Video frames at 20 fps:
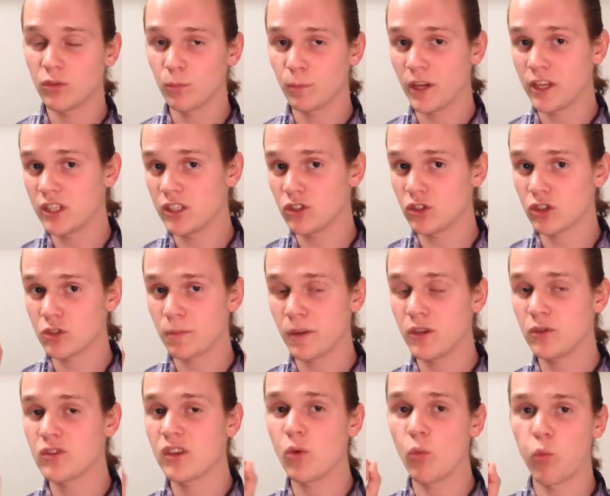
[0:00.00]
By
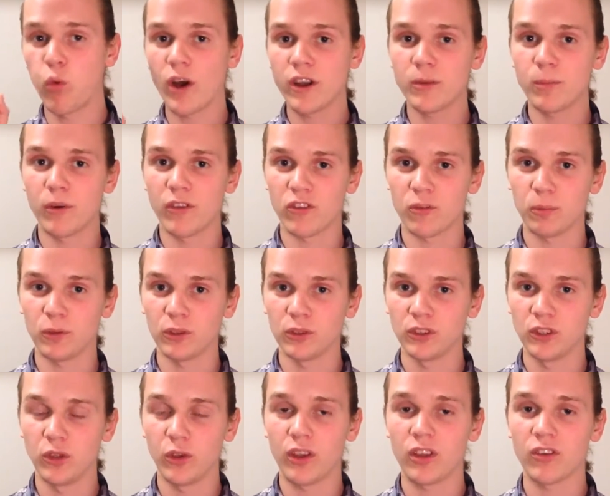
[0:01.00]
using one principle,
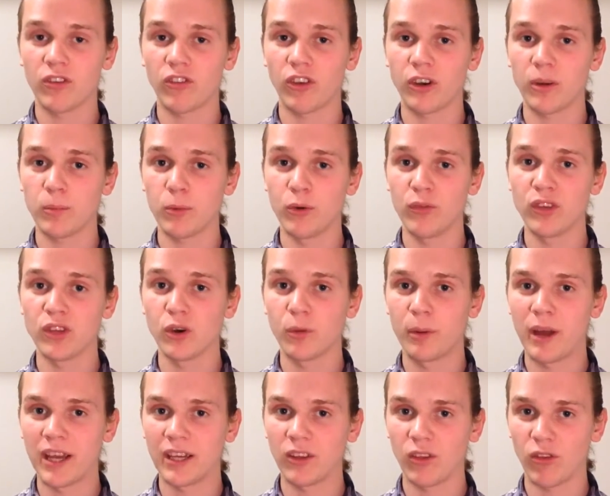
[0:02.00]
you can start improving your
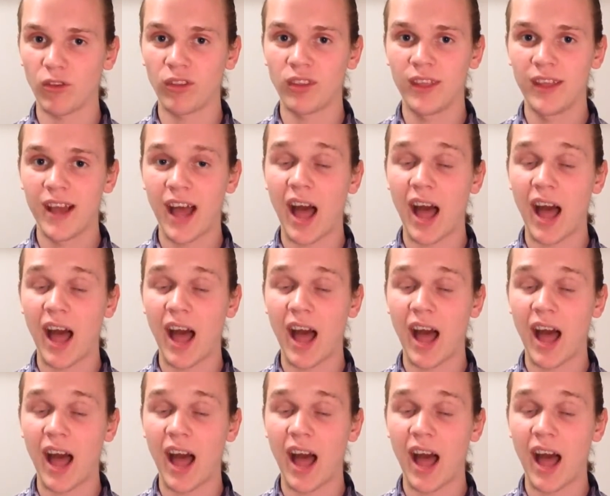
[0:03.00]
practice.